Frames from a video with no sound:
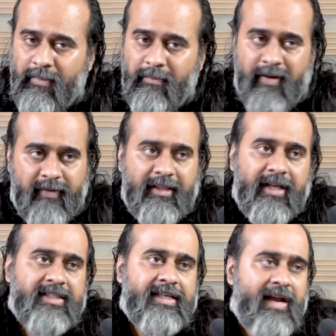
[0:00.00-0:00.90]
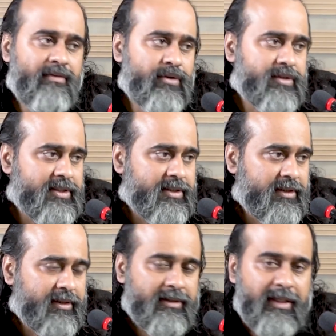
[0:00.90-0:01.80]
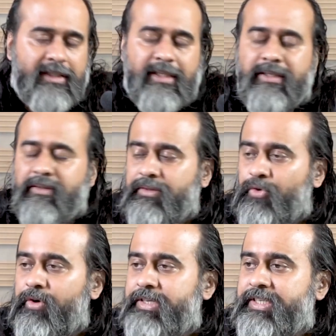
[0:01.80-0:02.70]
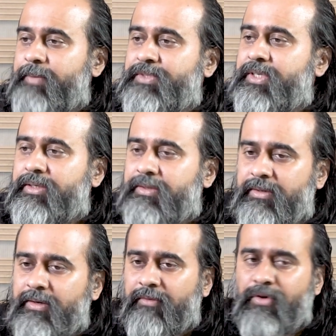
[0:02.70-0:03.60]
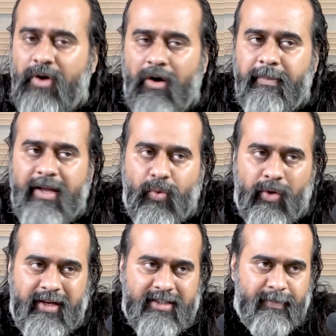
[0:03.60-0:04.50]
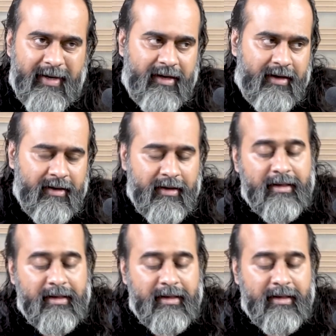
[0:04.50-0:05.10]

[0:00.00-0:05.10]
But when there is a divorce, then the Holy Scripture would not be equally respected.